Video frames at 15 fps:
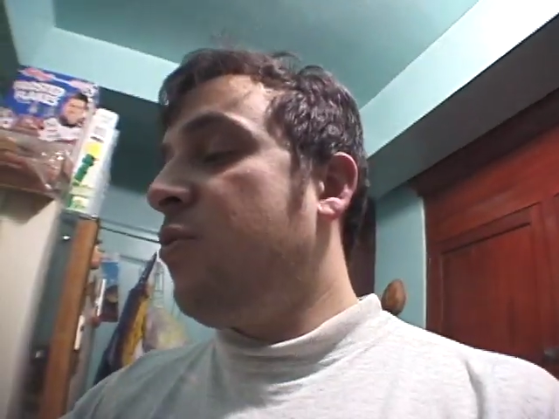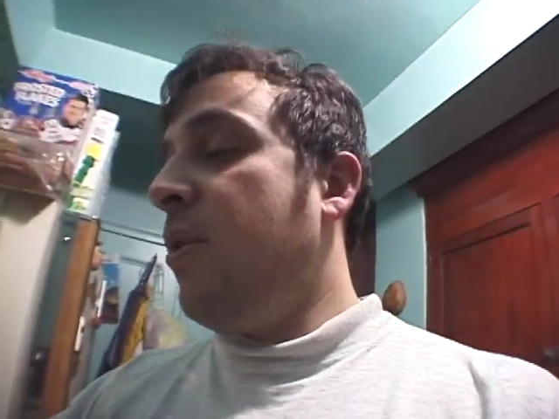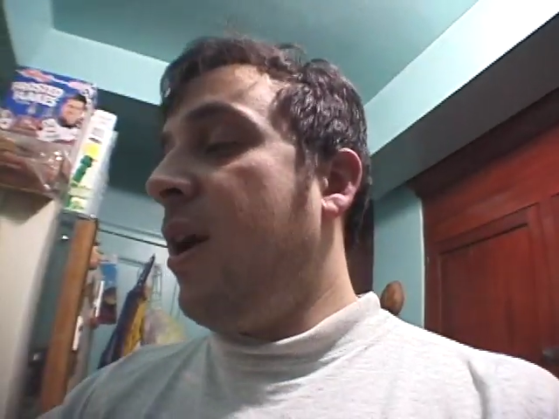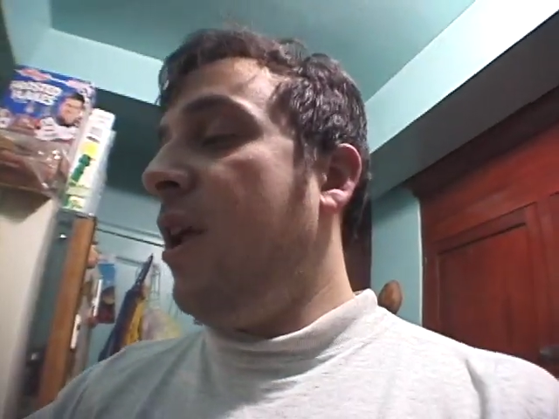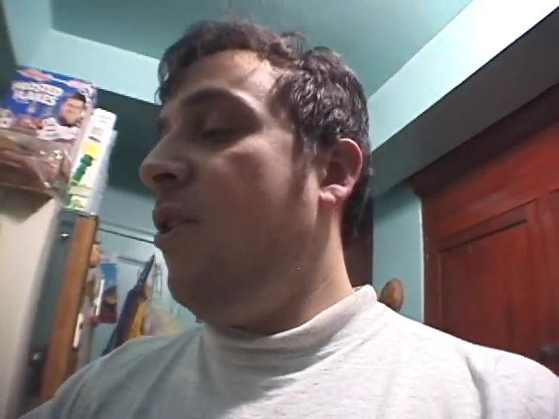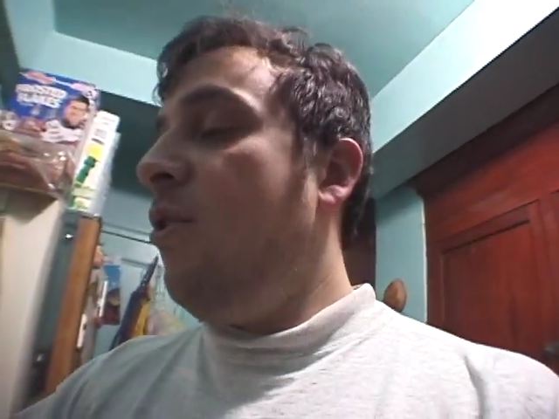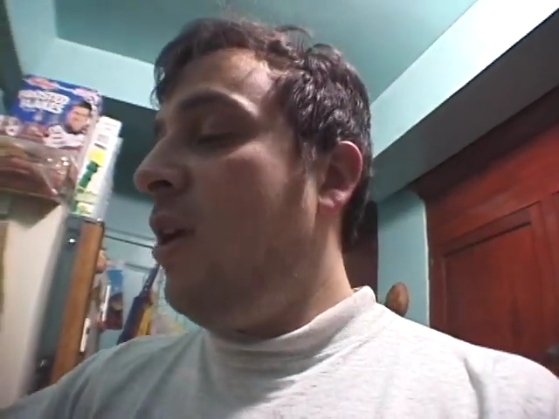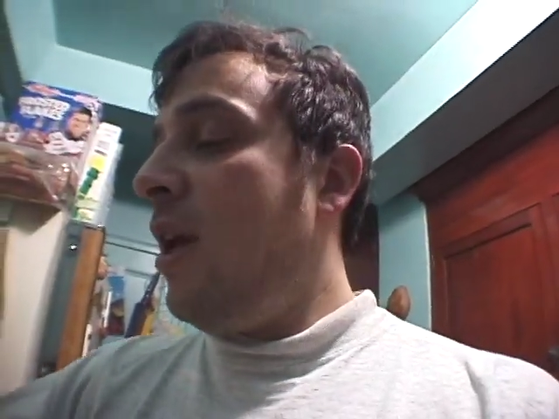
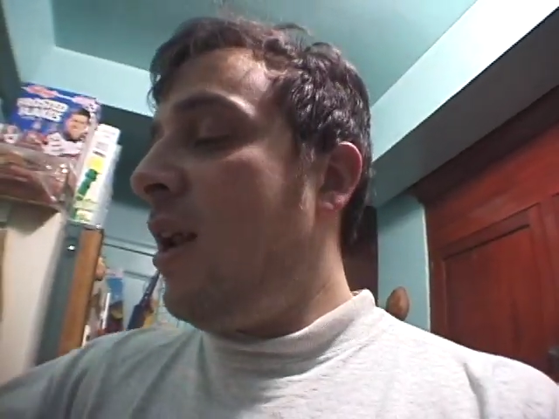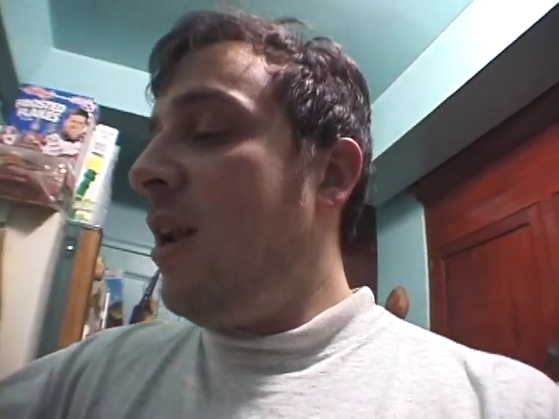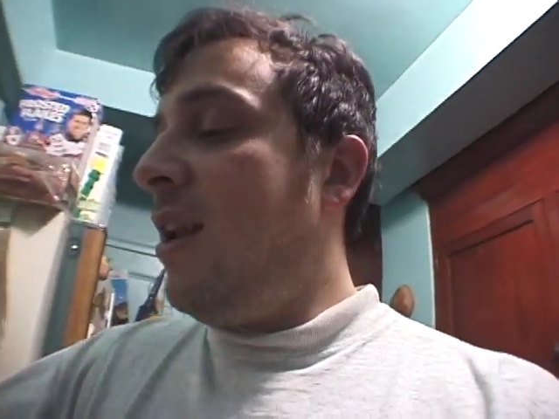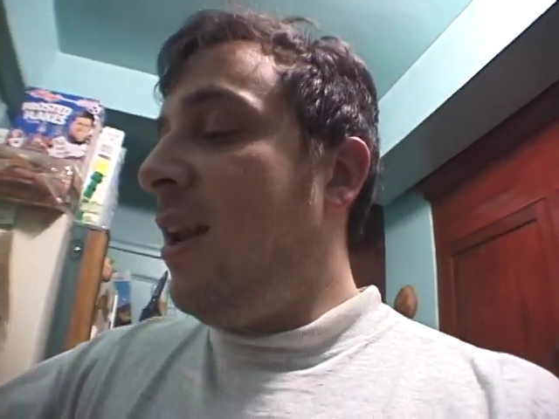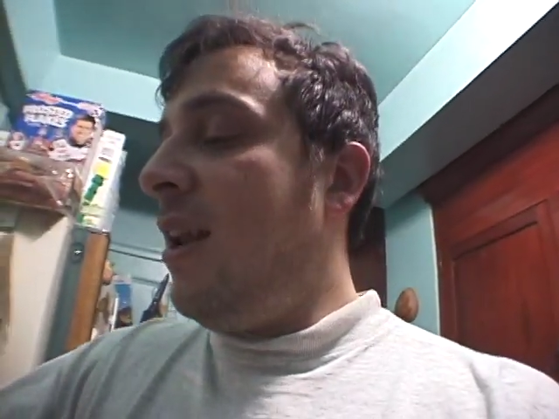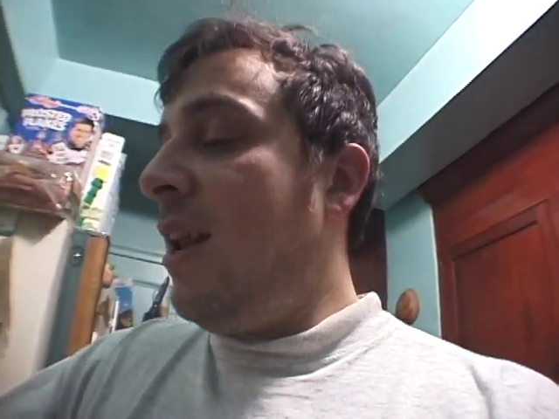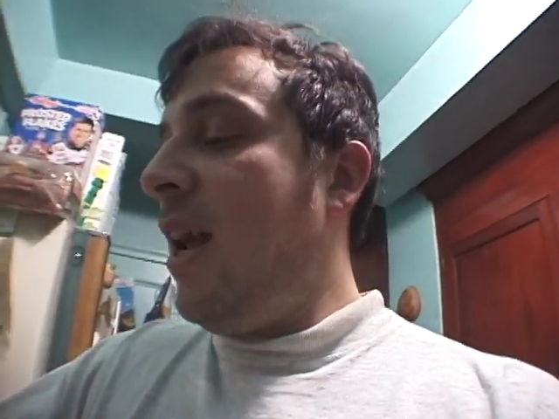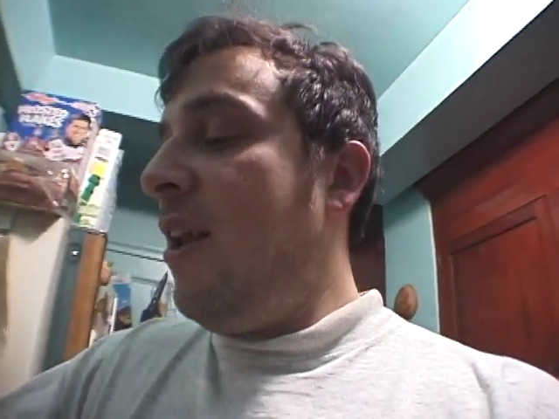way you get a
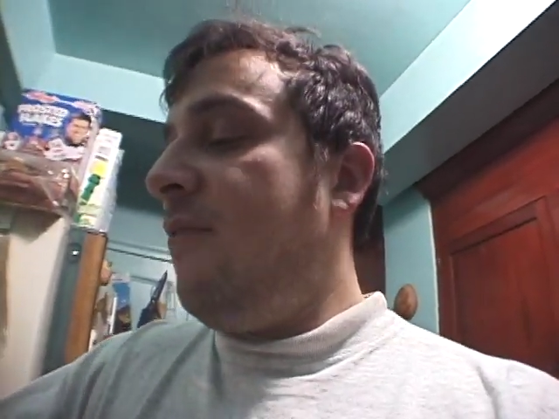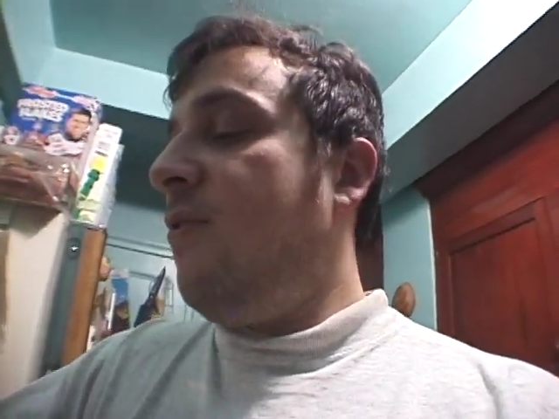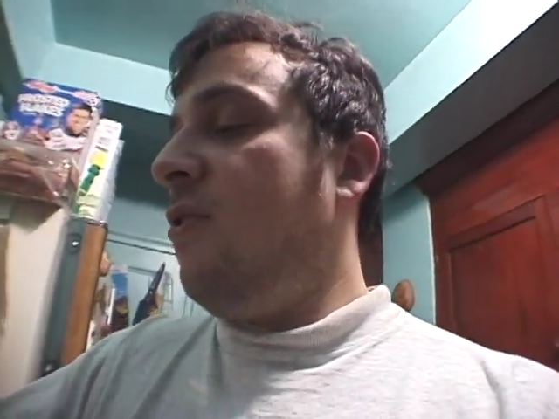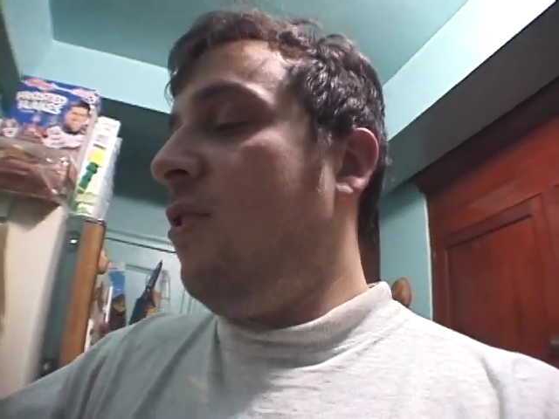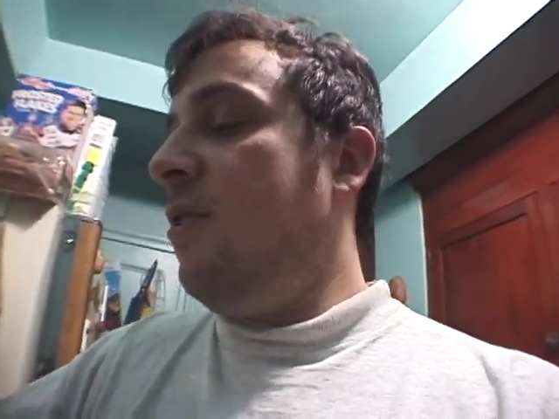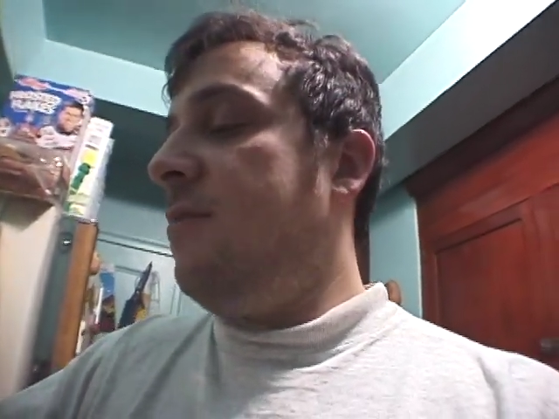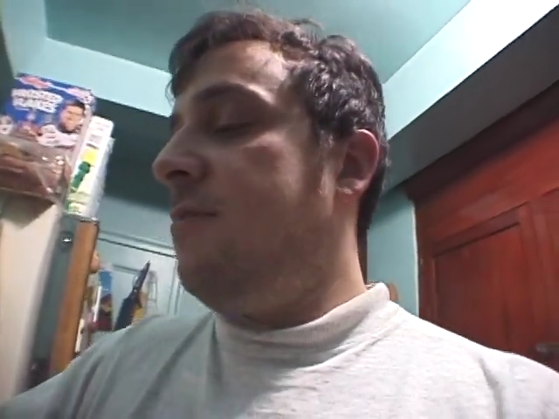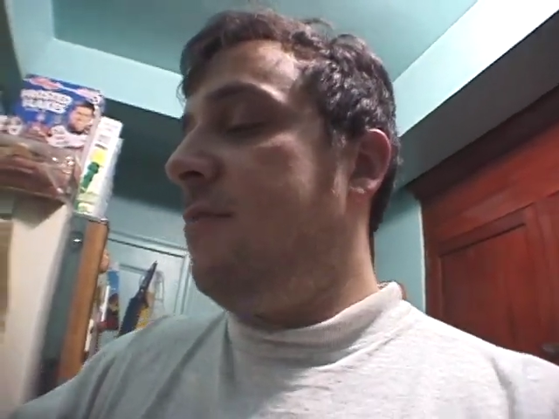delightful